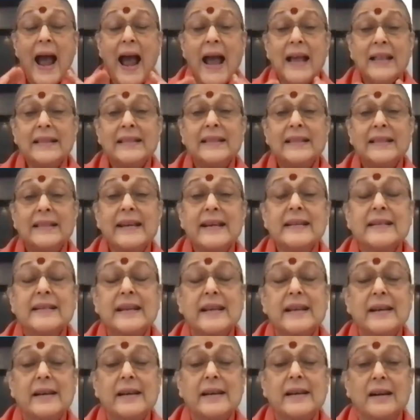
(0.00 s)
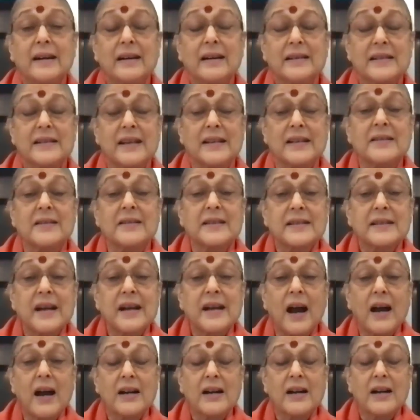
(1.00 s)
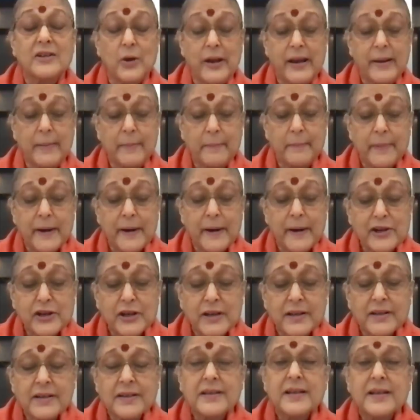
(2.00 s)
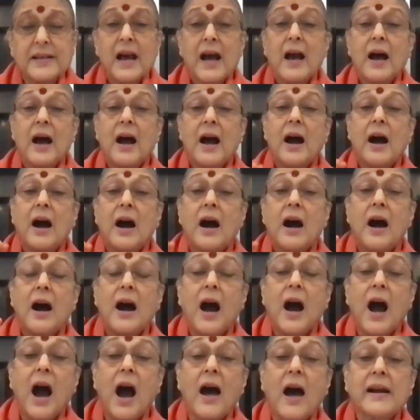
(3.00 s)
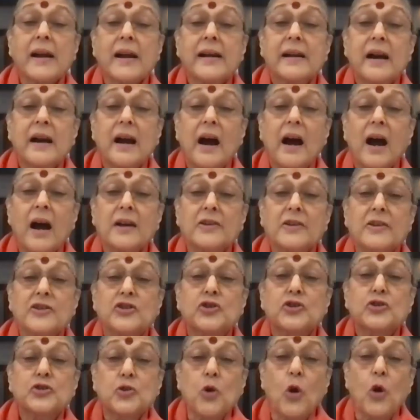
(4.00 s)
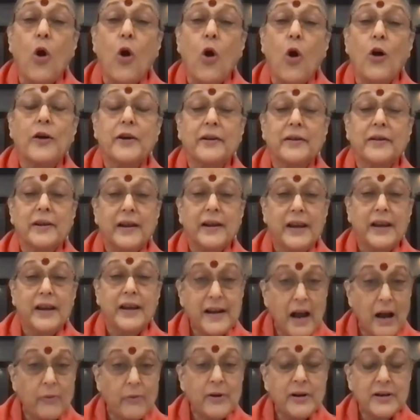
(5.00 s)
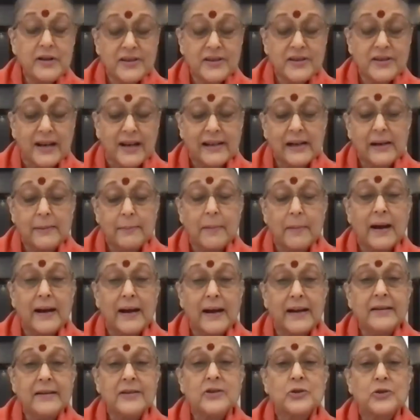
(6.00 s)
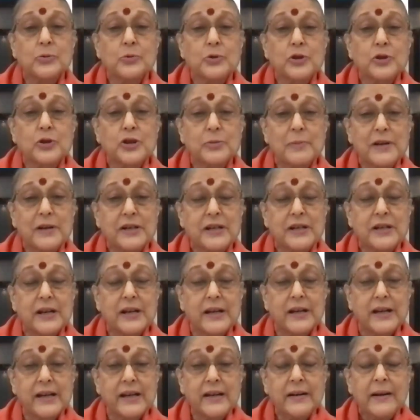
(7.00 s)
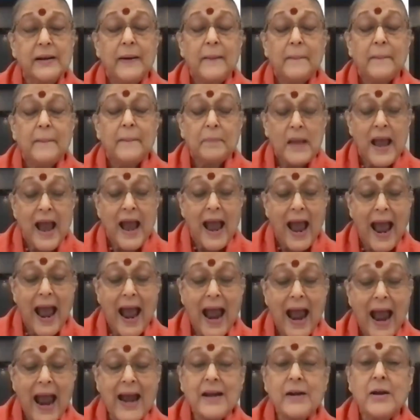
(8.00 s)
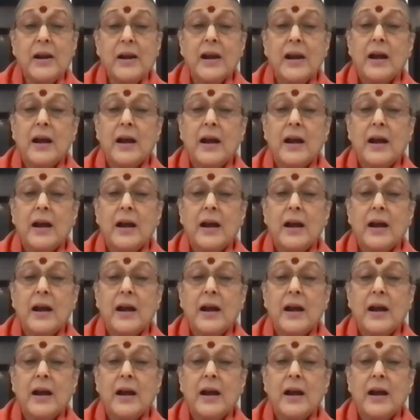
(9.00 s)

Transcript: And these sanskars or impressions are stored in our subtle mind, sukshma sharir, and